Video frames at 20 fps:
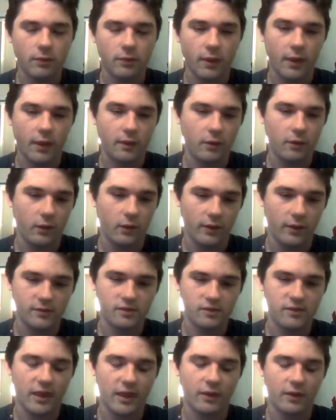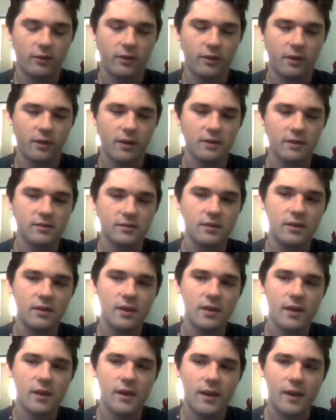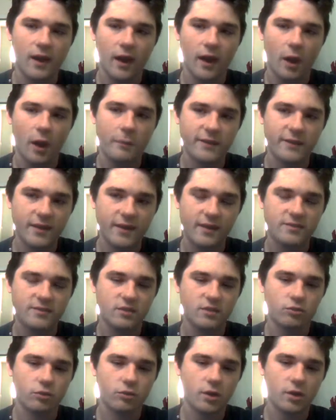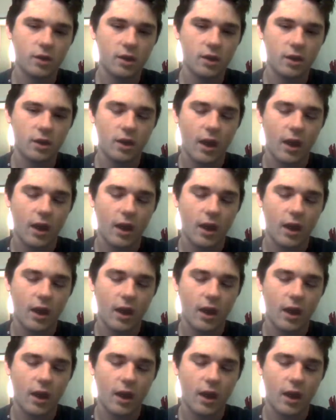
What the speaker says: that that's exactly the case, and it's intriguing.